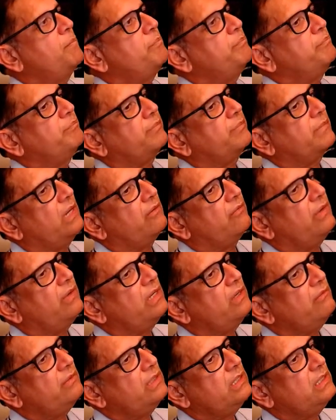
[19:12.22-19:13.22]
And when
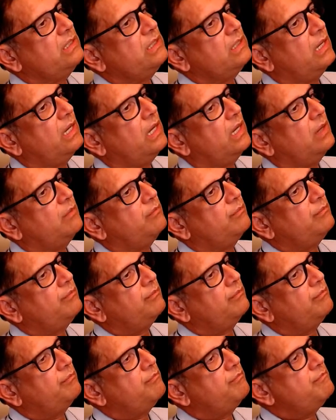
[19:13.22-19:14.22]
we
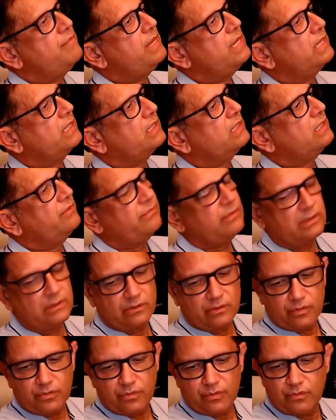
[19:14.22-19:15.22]
make different
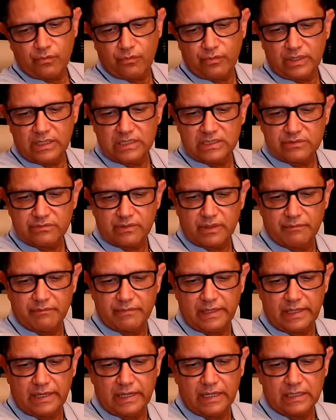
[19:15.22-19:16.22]
words from
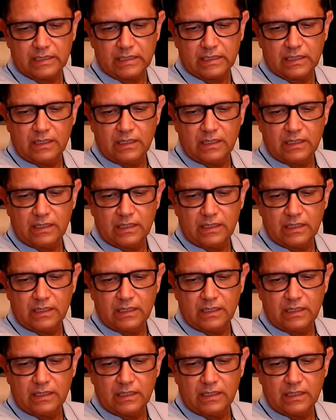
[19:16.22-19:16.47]
that,